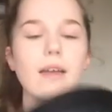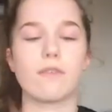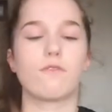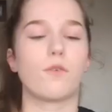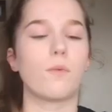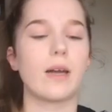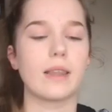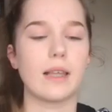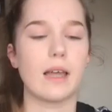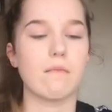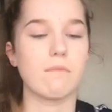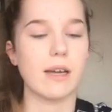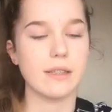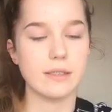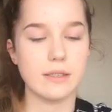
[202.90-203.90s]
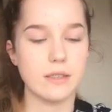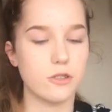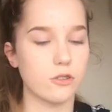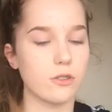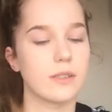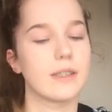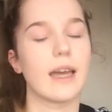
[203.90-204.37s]
for when like my teacher
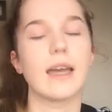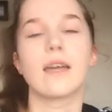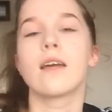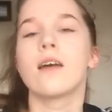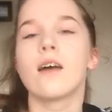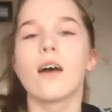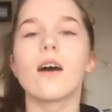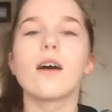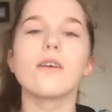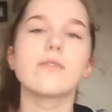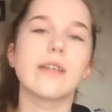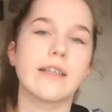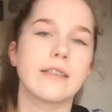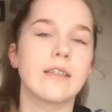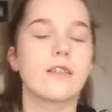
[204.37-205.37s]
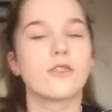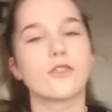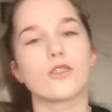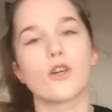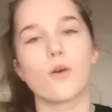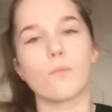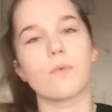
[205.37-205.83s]
will say, oh Jessica just
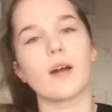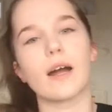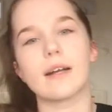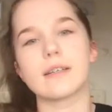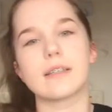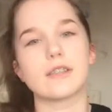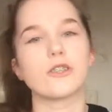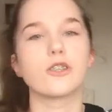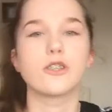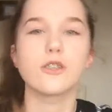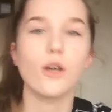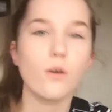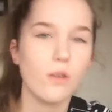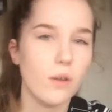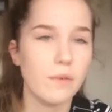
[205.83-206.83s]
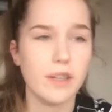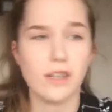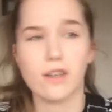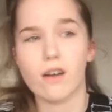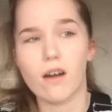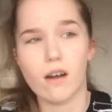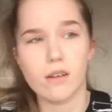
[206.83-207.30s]
go and practice your solo in the
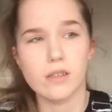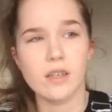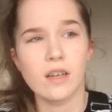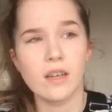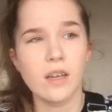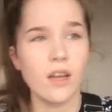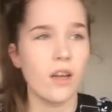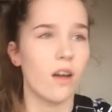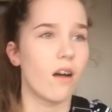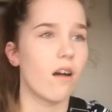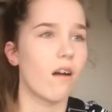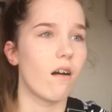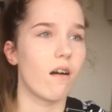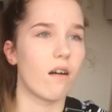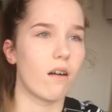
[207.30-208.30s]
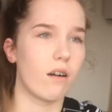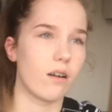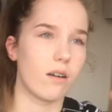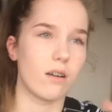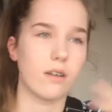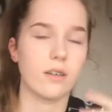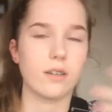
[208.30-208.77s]
corner
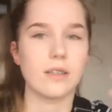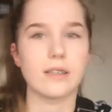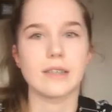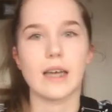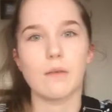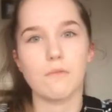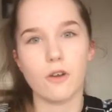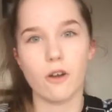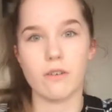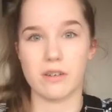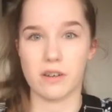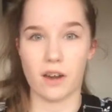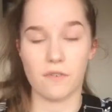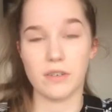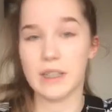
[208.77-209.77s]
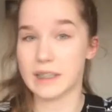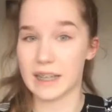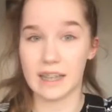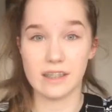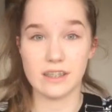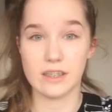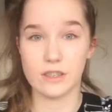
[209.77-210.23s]
or because I'm choreographing a
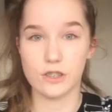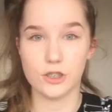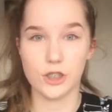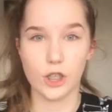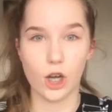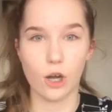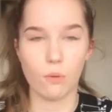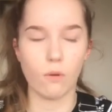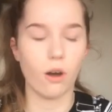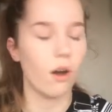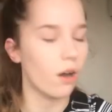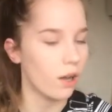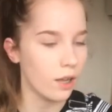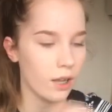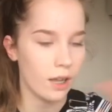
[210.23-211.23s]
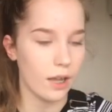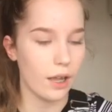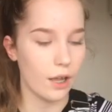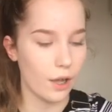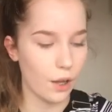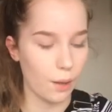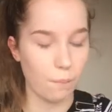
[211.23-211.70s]
dance in this show or
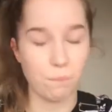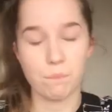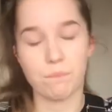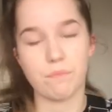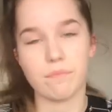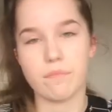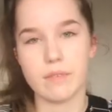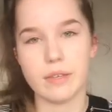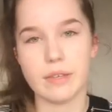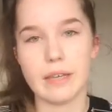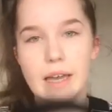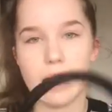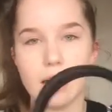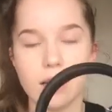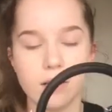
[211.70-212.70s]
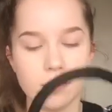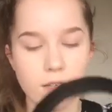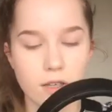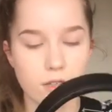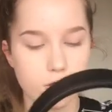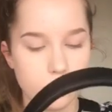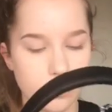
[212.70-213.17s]
um, yeah,
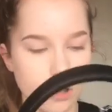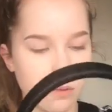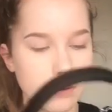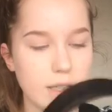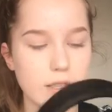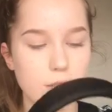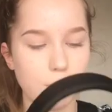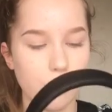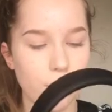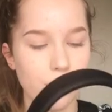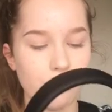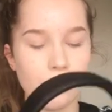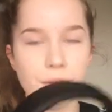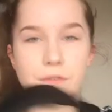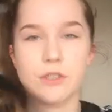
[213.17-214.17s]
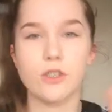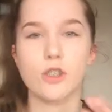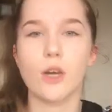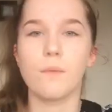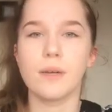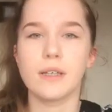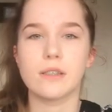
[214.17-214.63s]
so these are perfect for just
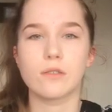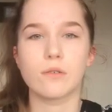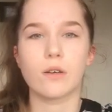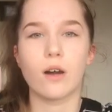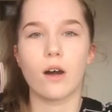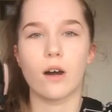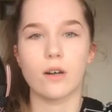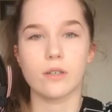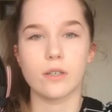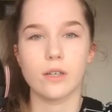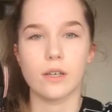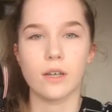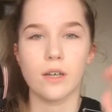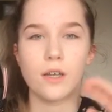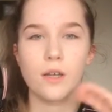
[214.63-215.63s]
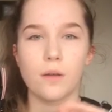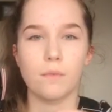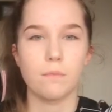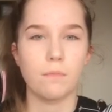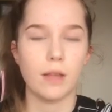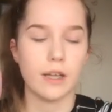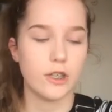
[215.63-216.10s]
going into a corner,
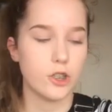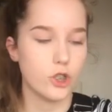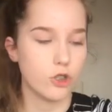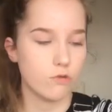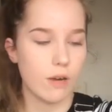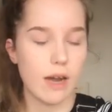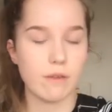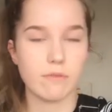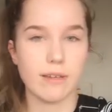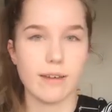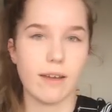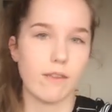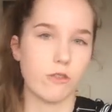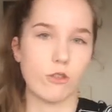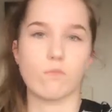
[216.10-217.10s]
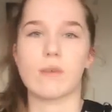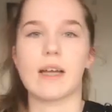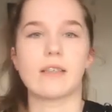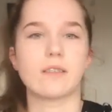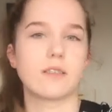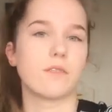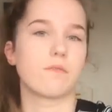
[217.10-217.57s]
like drowning out the
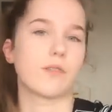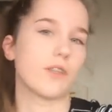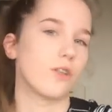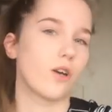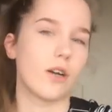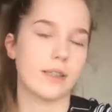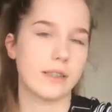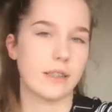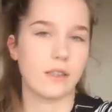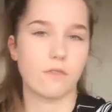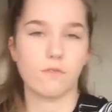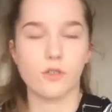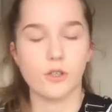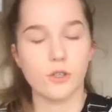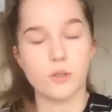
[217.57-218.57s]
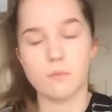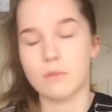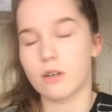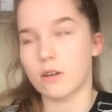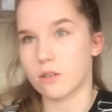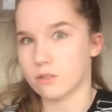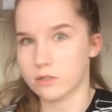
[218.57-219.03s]
rest of the noise in the room
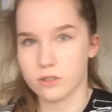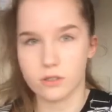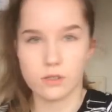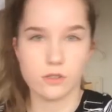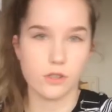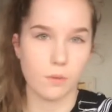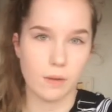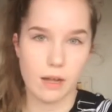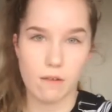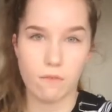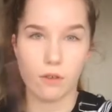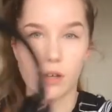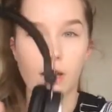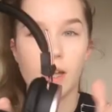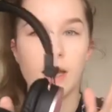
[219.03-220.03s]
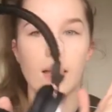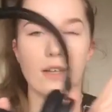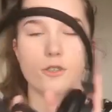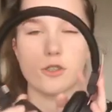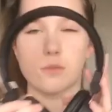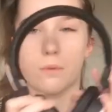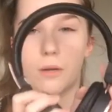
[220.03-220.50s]
or songs or whatever.
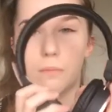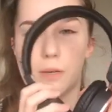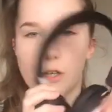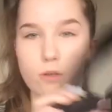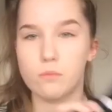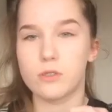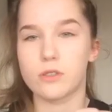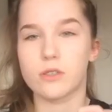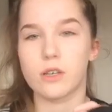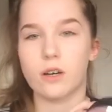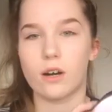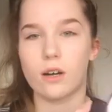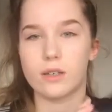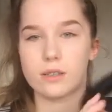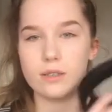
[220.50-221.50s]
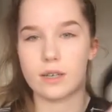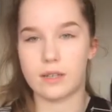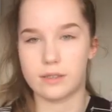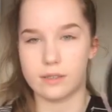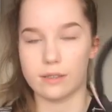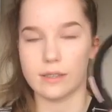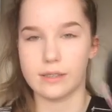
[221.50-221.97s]
Just putting my own music on
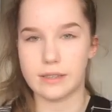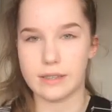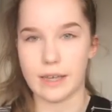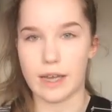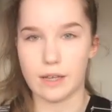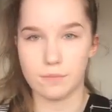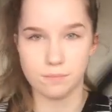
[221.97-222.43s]
and yeah.